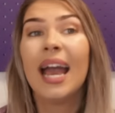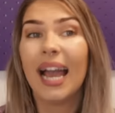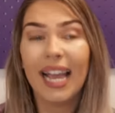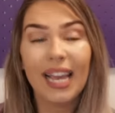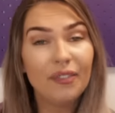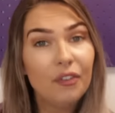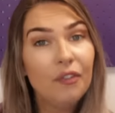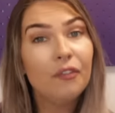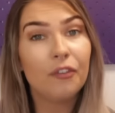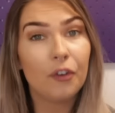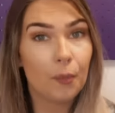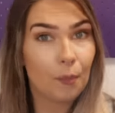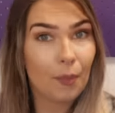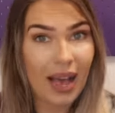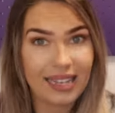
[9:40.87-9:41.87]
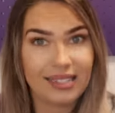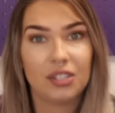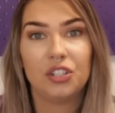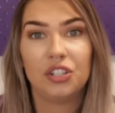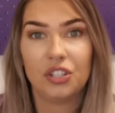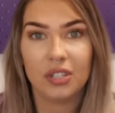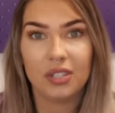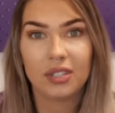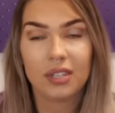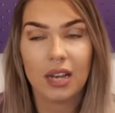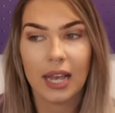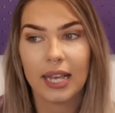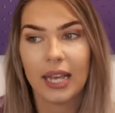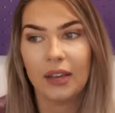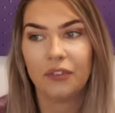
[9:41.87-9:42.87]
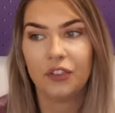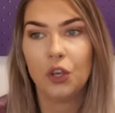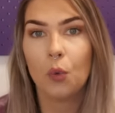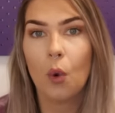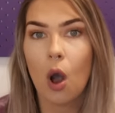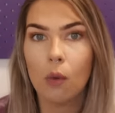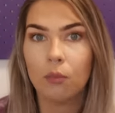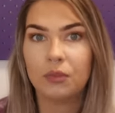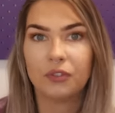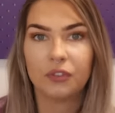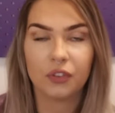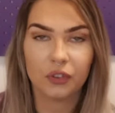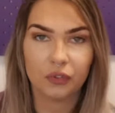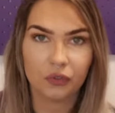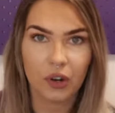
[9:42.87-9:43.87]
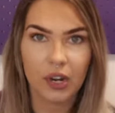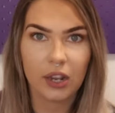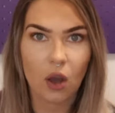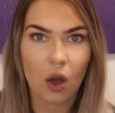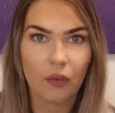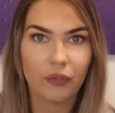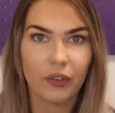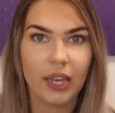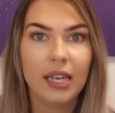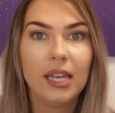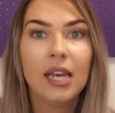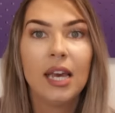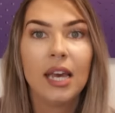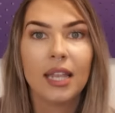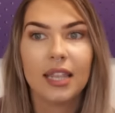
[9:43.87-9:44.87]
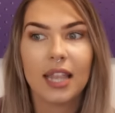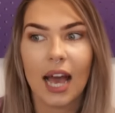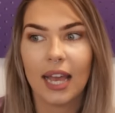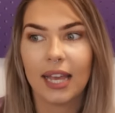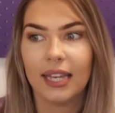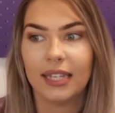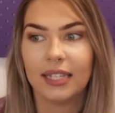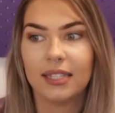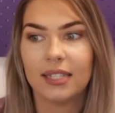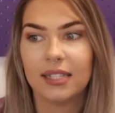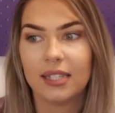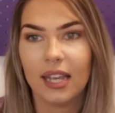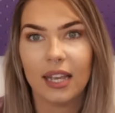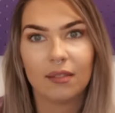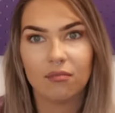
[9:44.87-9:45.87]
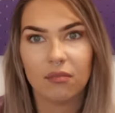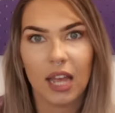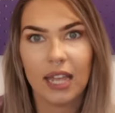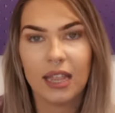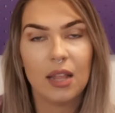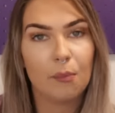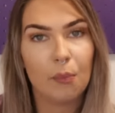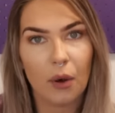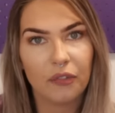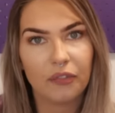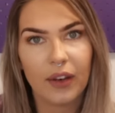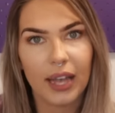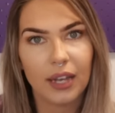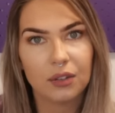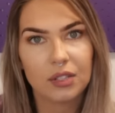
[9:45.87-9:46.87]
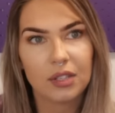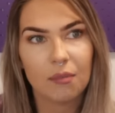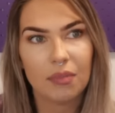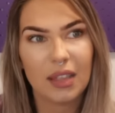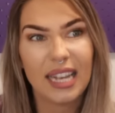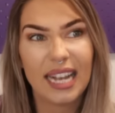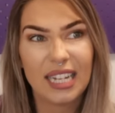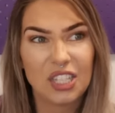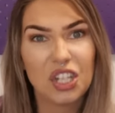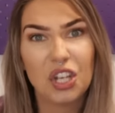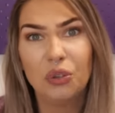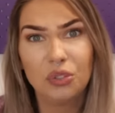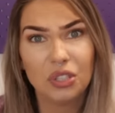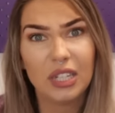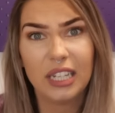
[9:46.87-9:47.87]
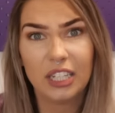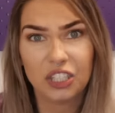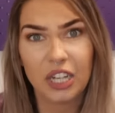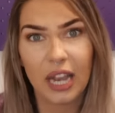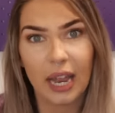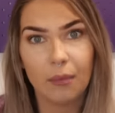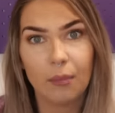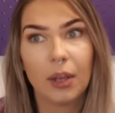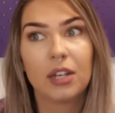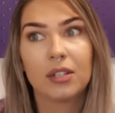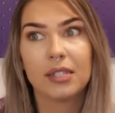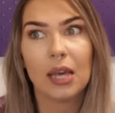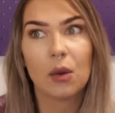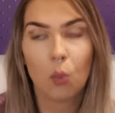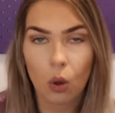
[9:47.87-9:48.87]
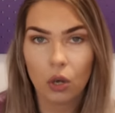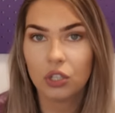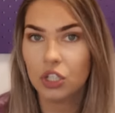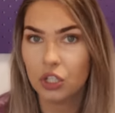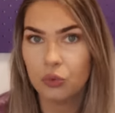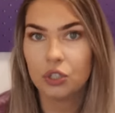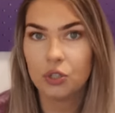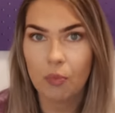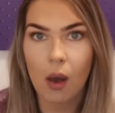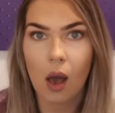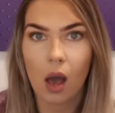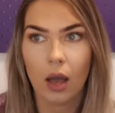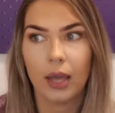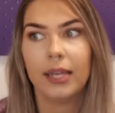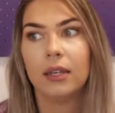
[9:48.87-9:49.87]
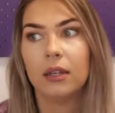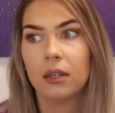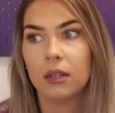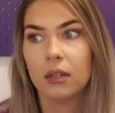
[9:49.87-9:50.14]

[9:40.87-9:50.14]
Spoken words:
Even for passengers, like if you opt for the free coffee that is in the buffet or something, it's usually shit because they want you to buy